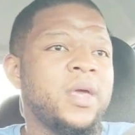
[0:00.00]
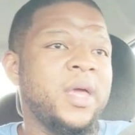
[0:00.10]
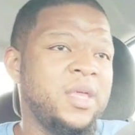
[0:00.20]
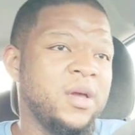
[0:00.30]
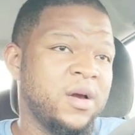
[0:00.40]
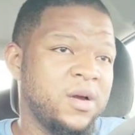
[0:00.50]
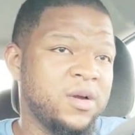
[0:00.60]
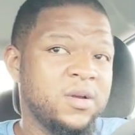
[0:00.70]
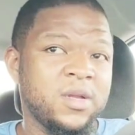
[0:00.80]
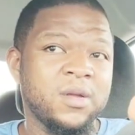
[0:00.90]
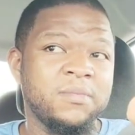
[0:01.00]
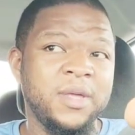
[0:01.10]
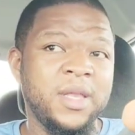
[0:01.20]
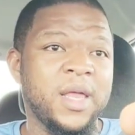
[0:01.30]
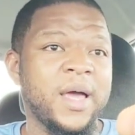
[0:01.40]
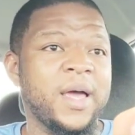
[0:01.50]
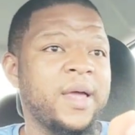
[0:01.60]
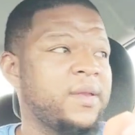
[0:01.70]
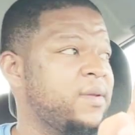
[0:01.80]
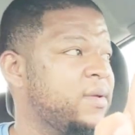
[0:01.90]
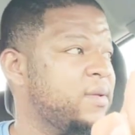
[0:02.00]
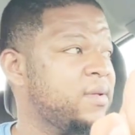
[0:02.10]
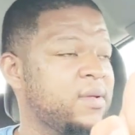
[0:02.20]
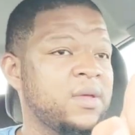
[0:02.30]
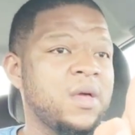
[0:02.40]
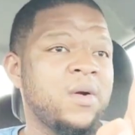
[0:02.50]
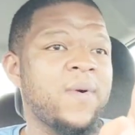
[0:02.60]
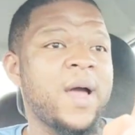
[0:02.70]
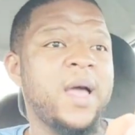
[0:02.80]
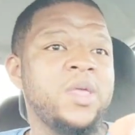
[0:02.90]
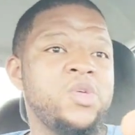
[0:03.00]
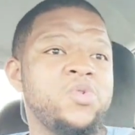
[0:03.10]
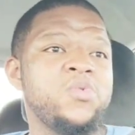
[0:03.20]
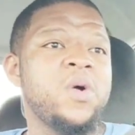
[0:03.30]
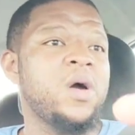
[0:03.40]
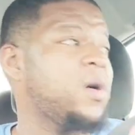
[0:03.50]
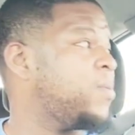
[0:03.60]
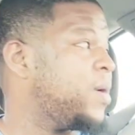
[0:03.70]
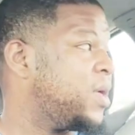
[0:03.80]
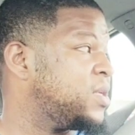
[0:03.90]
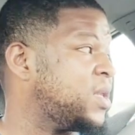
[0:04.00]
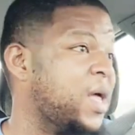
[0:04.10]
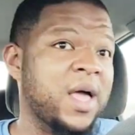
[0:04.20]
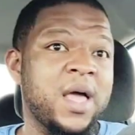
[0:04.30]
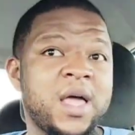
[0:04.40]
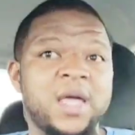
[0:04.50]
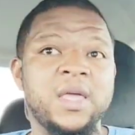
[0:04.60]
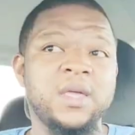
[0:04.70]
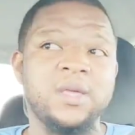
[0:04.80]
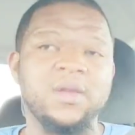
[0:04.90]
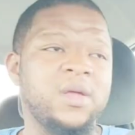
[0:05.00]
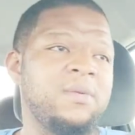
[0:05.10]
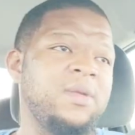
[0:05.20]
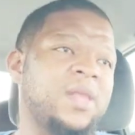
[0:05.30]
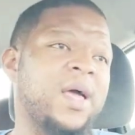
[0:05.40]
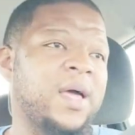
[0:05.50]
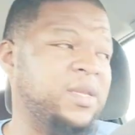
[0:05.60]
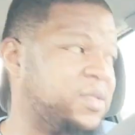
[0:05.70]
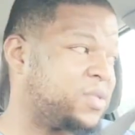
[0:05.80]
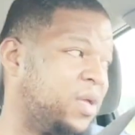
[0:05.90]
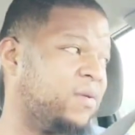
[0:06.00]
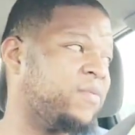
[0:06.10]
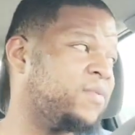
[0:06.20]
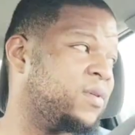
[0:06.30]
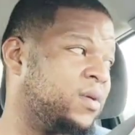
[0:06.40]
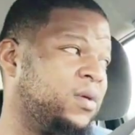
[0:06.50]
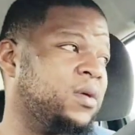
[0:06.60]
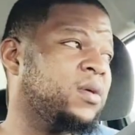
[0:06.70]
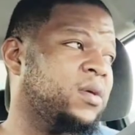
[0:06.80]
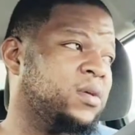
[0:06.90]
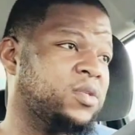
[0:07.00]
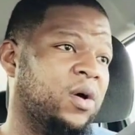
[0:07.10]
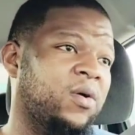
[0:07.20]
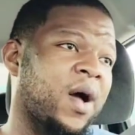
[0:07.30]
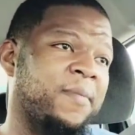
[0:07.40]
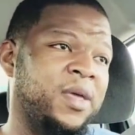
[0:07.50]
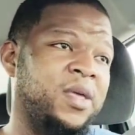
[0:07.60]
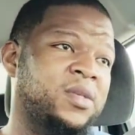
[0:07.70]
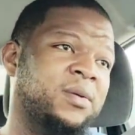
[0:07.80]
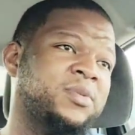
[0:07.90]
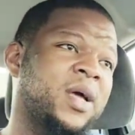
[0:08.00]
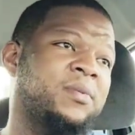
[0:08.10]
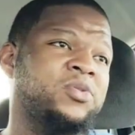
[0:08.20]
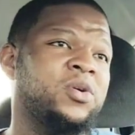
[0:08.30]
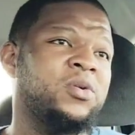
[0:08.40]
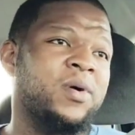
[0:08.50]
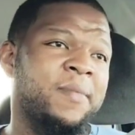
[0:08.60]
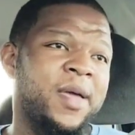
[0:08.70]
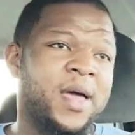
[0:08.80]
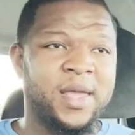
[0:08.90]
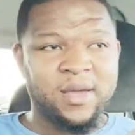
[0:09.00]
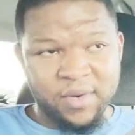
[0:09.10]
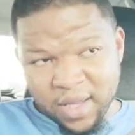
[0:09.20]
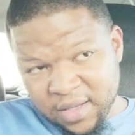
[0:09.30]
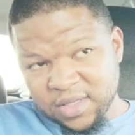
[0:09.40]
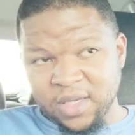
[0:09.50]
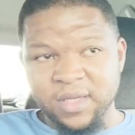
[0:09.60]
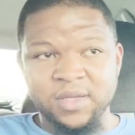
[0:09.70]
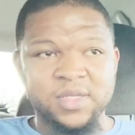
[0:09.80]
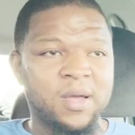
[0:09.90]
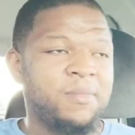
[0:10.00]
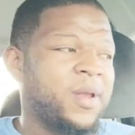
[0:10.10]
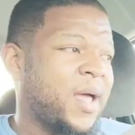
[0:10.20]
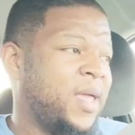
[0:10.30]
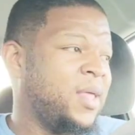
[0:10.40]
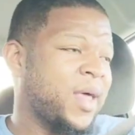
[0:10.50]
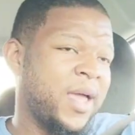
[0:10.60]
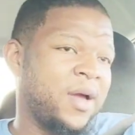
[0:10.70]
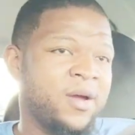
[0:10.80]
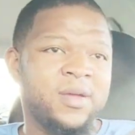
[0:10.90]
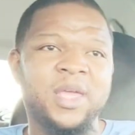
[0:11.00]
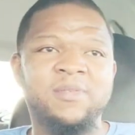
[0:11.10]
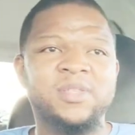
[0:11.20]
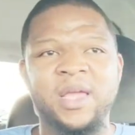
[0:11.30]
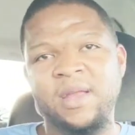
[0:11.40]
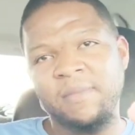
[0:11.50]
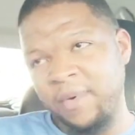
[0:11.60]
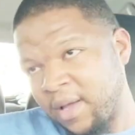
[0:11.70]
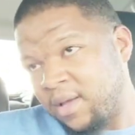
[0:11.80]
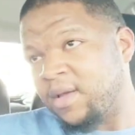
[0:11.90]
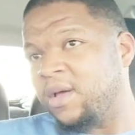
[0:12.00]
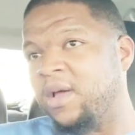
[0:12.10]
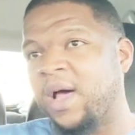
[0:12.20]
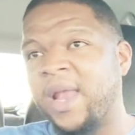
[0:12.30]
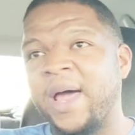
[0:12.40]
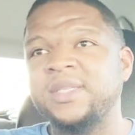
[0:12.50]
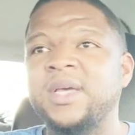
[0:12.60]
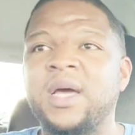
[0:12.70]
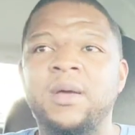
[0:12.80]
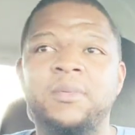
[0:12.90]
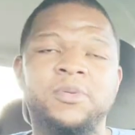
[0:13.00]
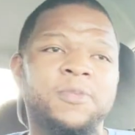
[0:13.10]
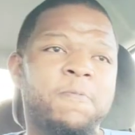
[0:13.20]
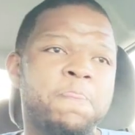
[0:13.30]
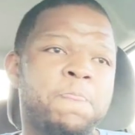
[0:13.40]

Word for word: Eddie Hearn be lying. Why you always lying? You know, he be lying and stuff. So, I mean, sometimes you don't, I mean, I ain't gonna get into something, but I ain't like her keep saying nothing, but a lot of times